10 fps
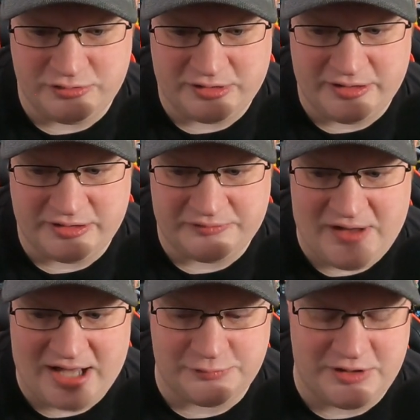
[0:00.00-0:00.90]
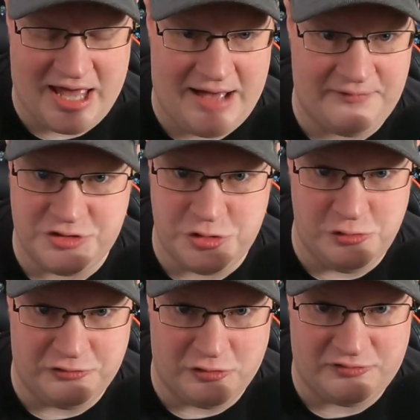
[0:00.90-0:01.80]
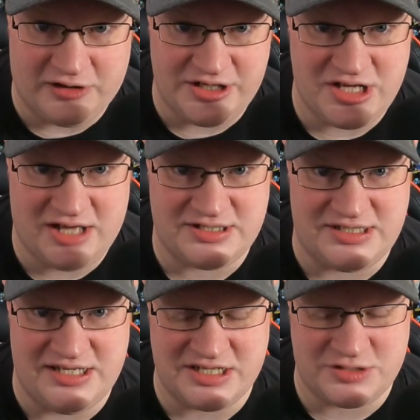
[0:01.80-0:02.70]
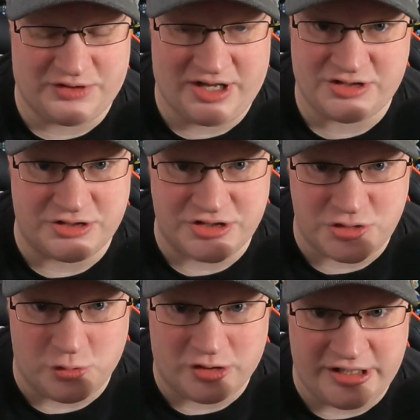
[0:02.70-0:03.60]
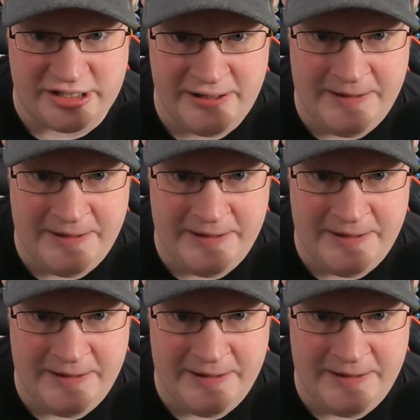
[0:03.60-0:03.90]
The, the fact that we have two full-fledged out seasons with extra story,